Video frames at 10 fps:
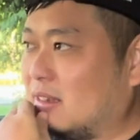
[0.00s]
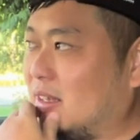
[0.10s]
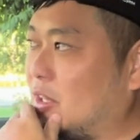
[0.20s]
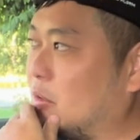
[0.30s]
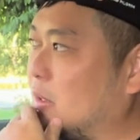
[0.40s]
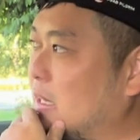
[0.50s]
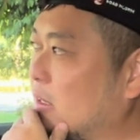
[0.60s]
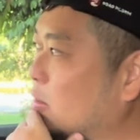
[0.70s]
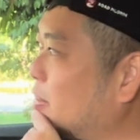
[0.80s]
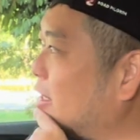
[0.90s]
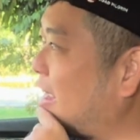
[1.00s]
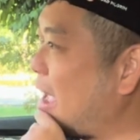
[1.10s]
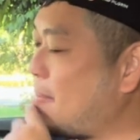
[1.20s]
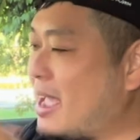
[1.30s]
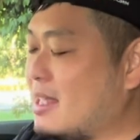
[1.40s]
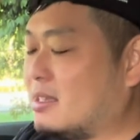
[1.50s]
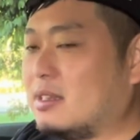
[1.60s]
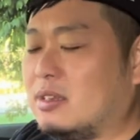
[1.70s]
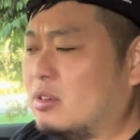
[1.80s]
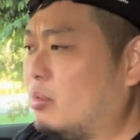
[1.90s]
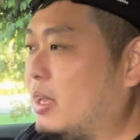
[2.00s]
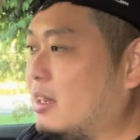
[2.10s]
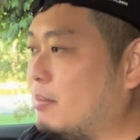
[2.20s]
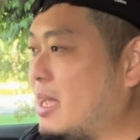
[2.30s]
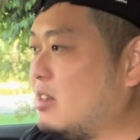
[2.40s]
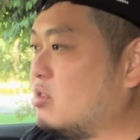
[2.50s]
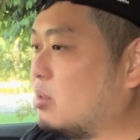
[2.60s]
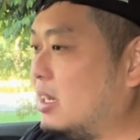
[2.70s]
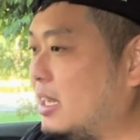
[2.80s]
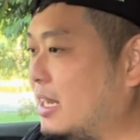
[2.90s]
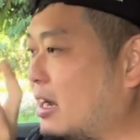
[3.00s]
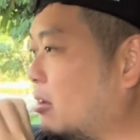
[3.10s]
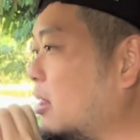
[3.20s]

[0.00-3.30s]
and they were a little bit haphazard in the way the menus were laid out.